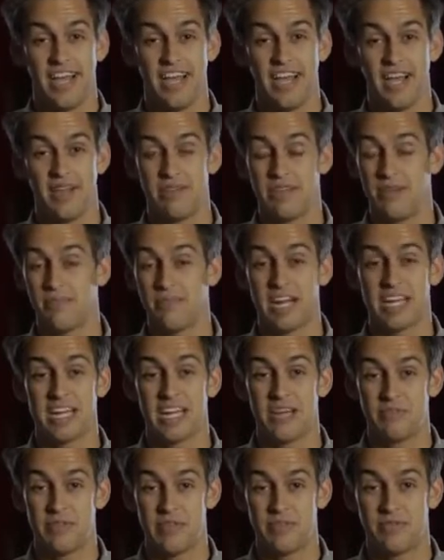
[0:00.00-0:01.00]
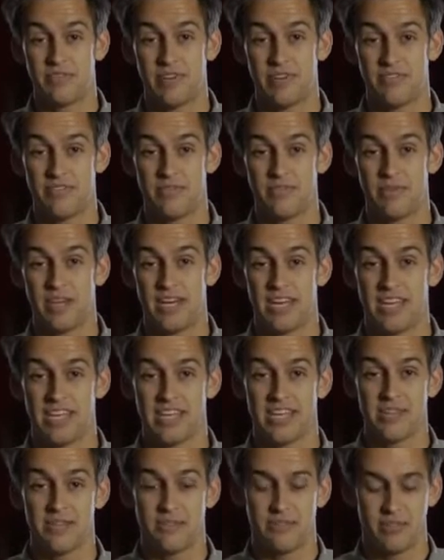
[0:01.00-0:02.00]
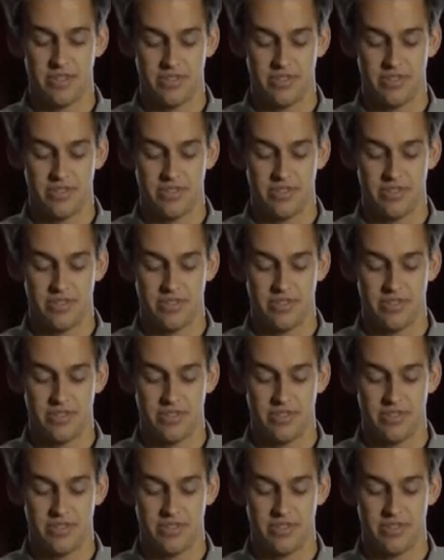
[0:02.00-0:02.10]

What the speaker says: and it might not be for everybody,